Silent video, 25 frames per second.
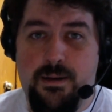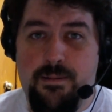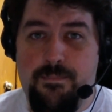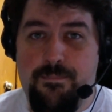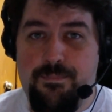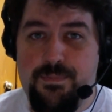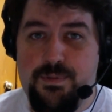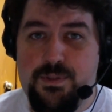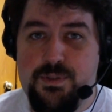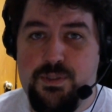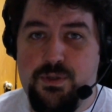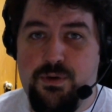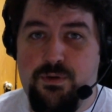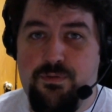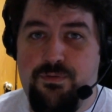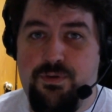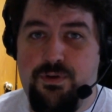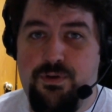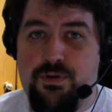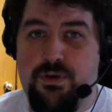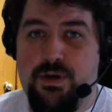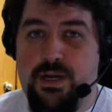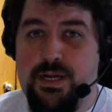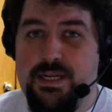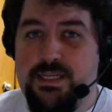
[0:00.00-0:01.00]
So if
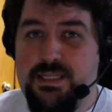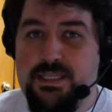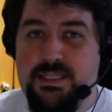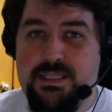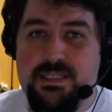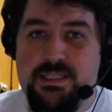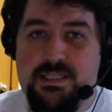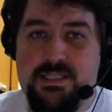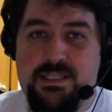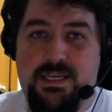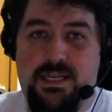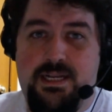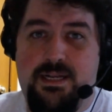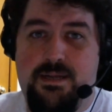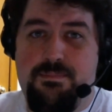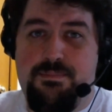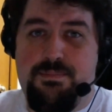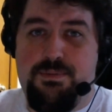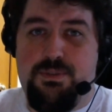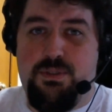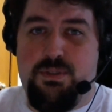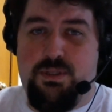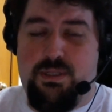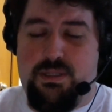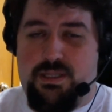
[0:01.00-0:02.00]
your IT is set up
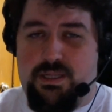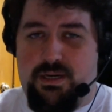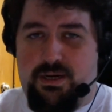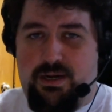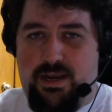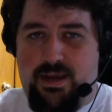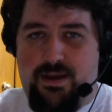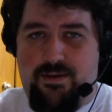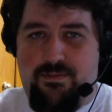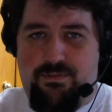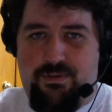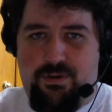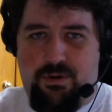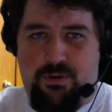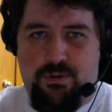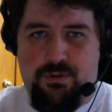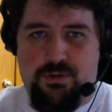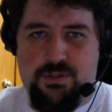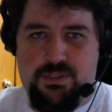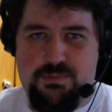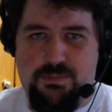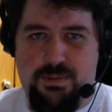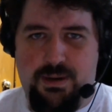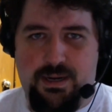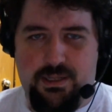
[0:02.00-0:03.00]
so that they have,
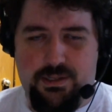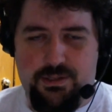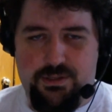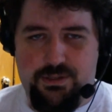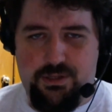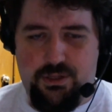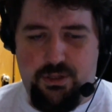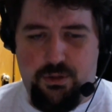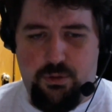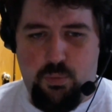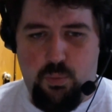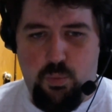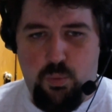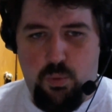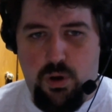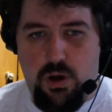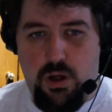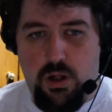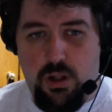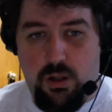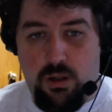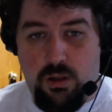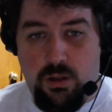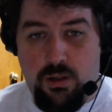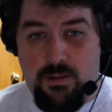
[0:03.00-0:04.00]
this monolithic
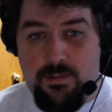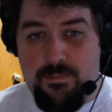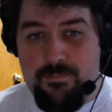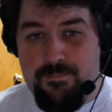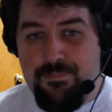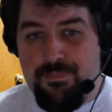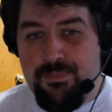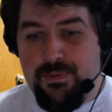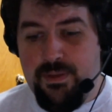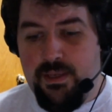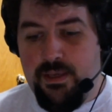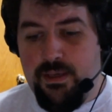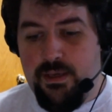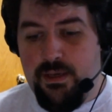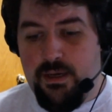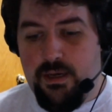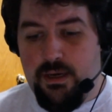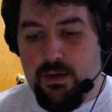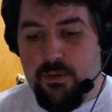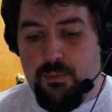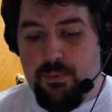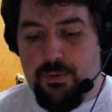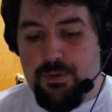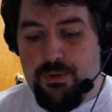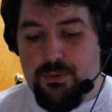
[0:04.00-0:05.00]
wall
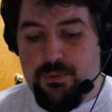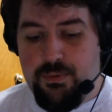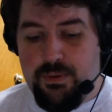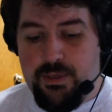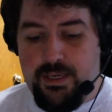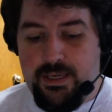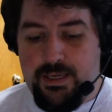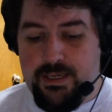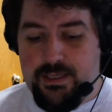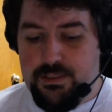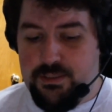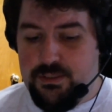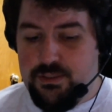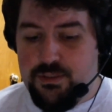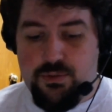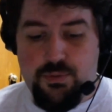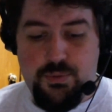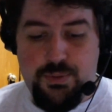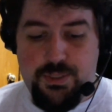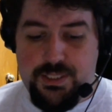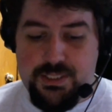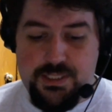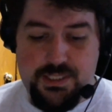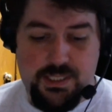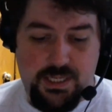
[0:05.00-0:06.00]
where you can't
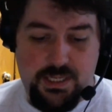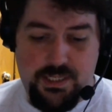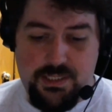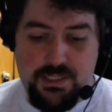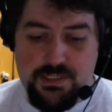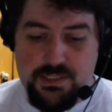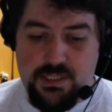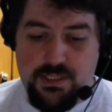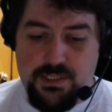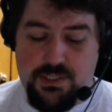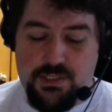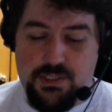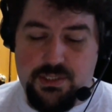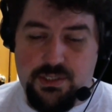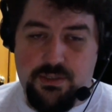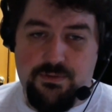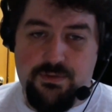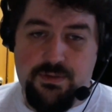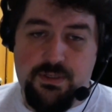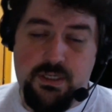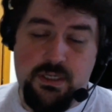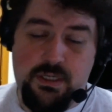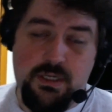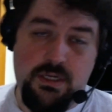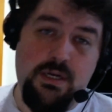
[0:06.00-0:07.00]
tweak settings on the
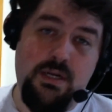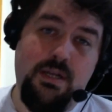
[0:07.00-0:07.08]
server,